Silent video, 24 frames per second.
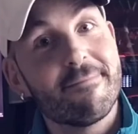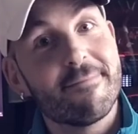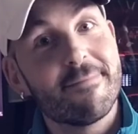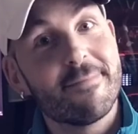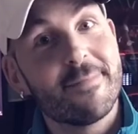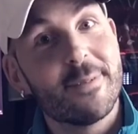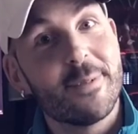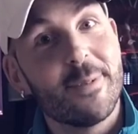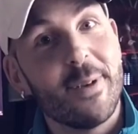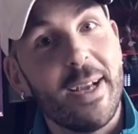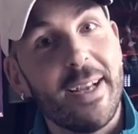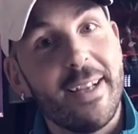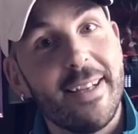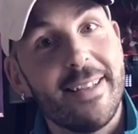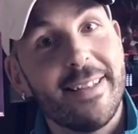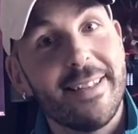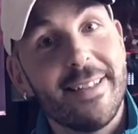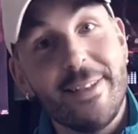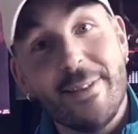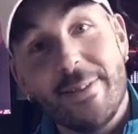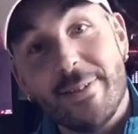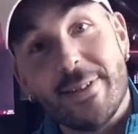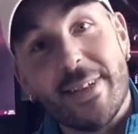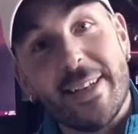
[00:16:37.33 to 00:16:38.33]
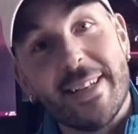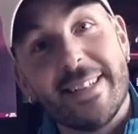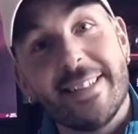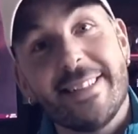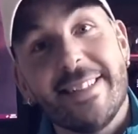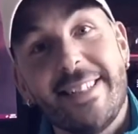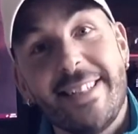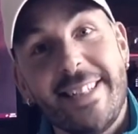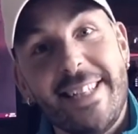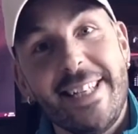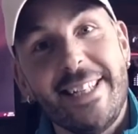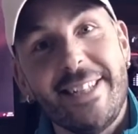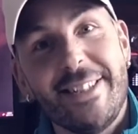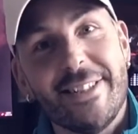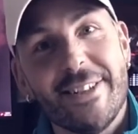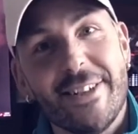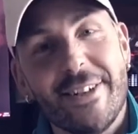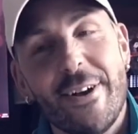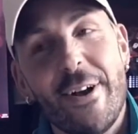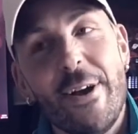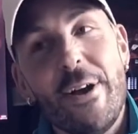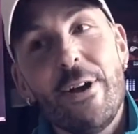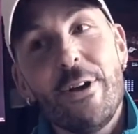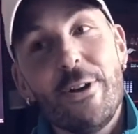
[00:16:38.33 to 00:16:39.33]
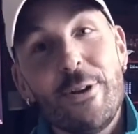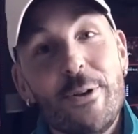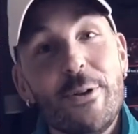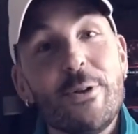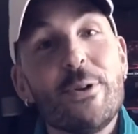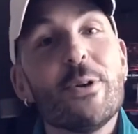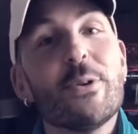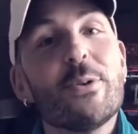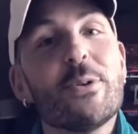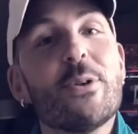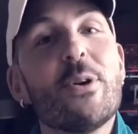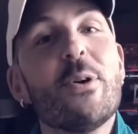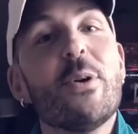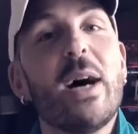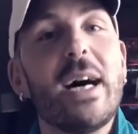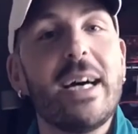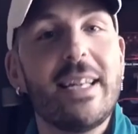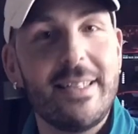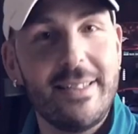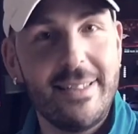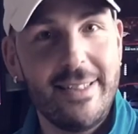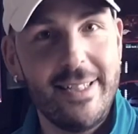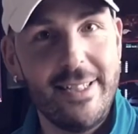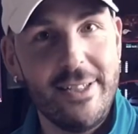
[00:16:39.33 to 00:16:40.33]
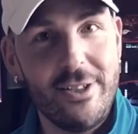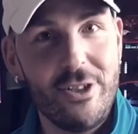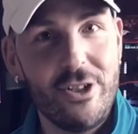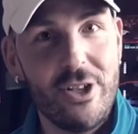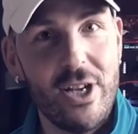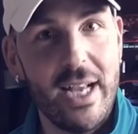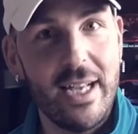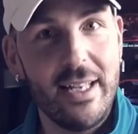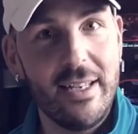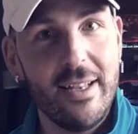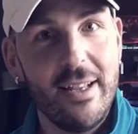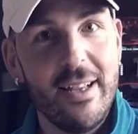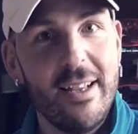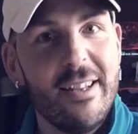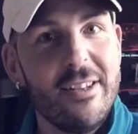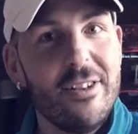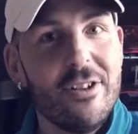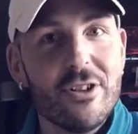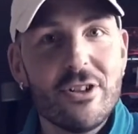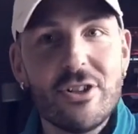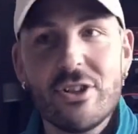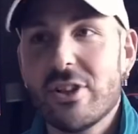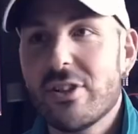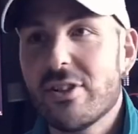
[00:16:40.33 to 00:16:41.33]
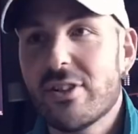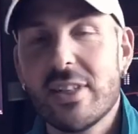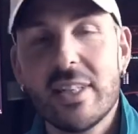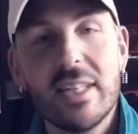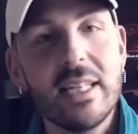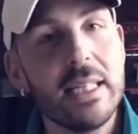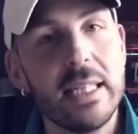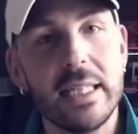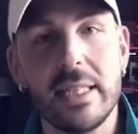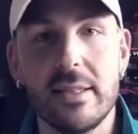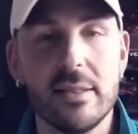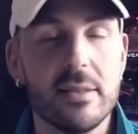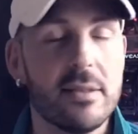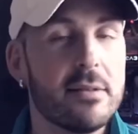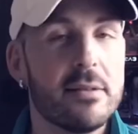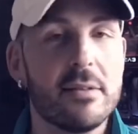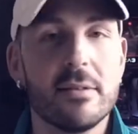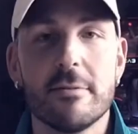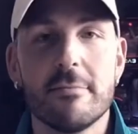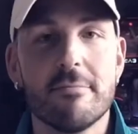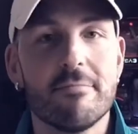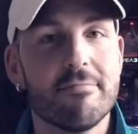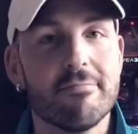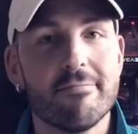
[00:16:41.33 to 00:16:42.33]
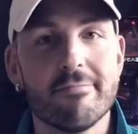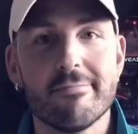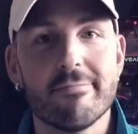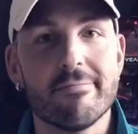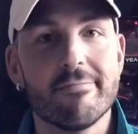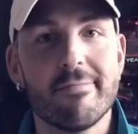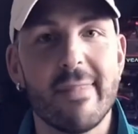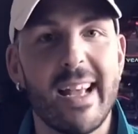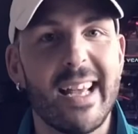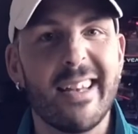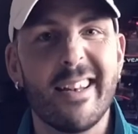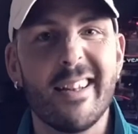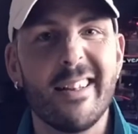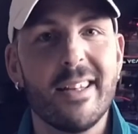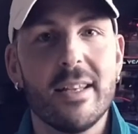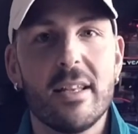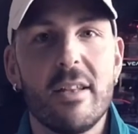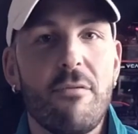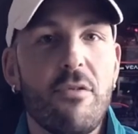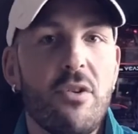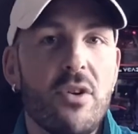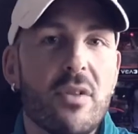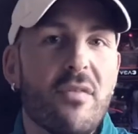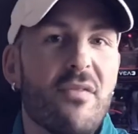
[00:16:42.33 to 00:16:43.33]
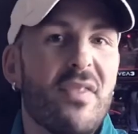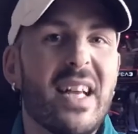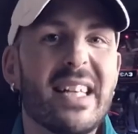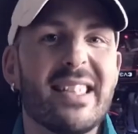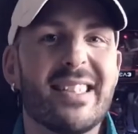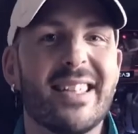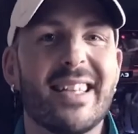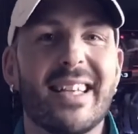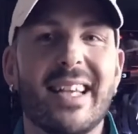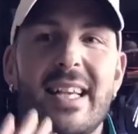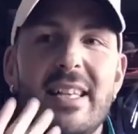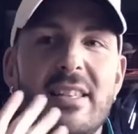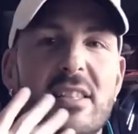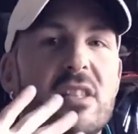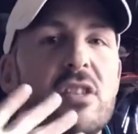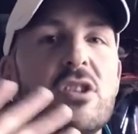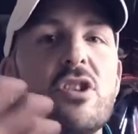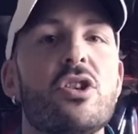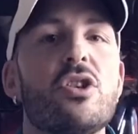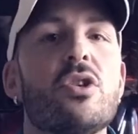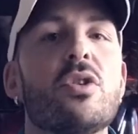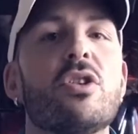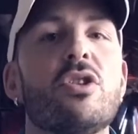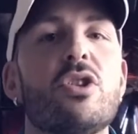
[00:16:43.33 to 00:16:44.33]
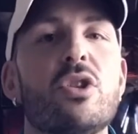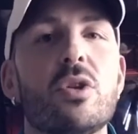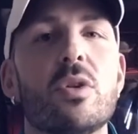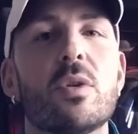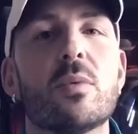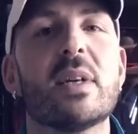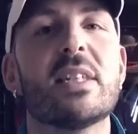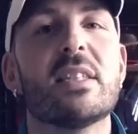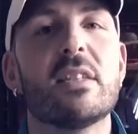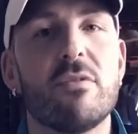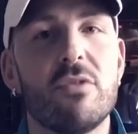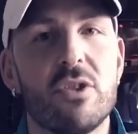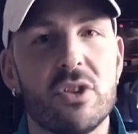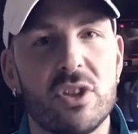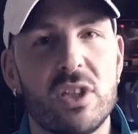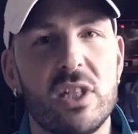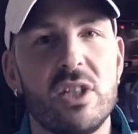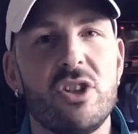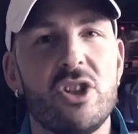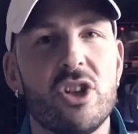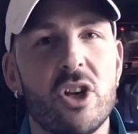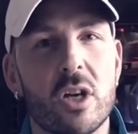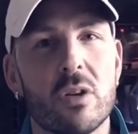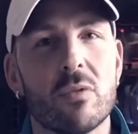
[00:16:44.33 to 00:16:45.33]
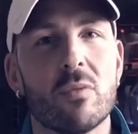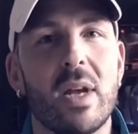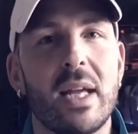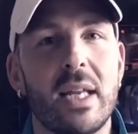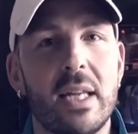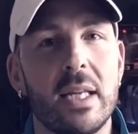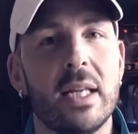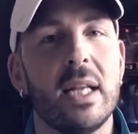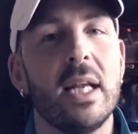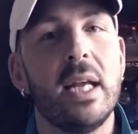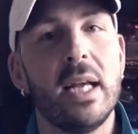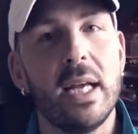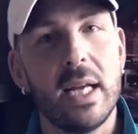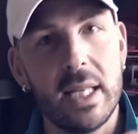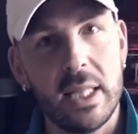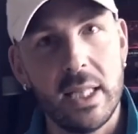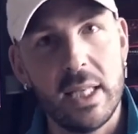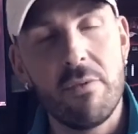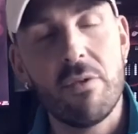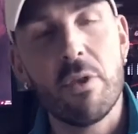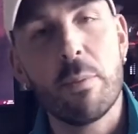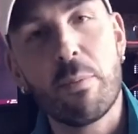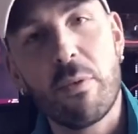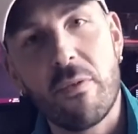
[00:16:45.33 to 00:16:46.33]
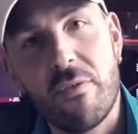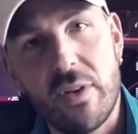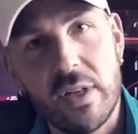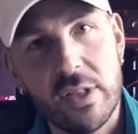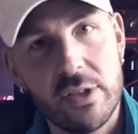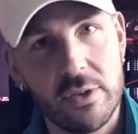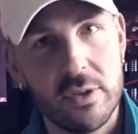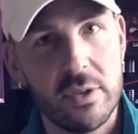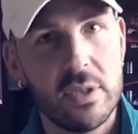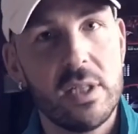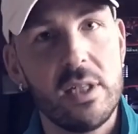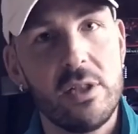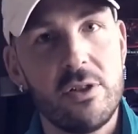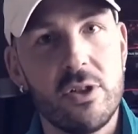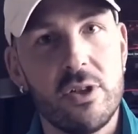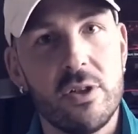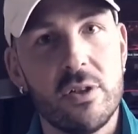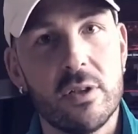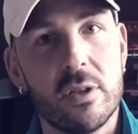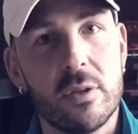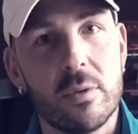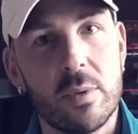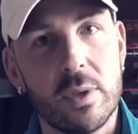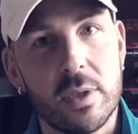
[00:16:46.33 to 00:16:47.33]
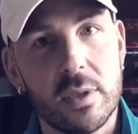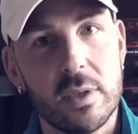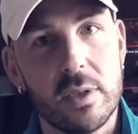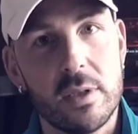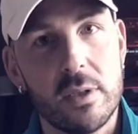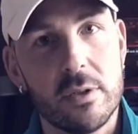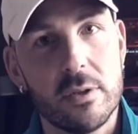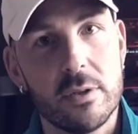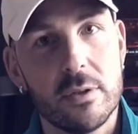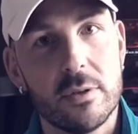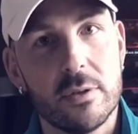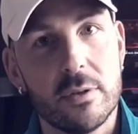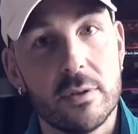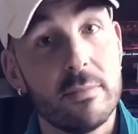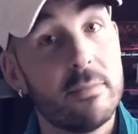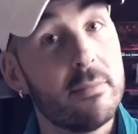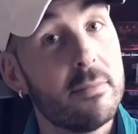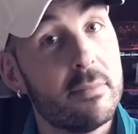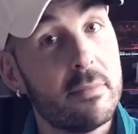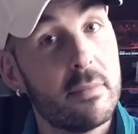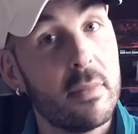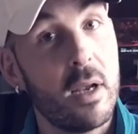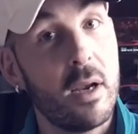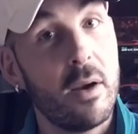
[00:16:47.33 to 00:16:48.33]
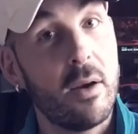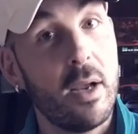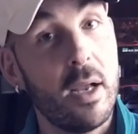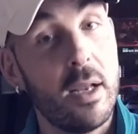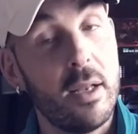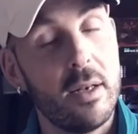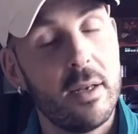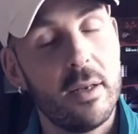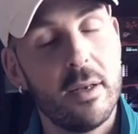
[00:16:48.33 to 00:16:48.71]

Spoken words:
right? You suck as a teacher. You don't know how to teach yet. You're just an elitist. And if that's the case, you can do the rest of your teaching on Reddit and leave the professional teaching to the real teachers. All right?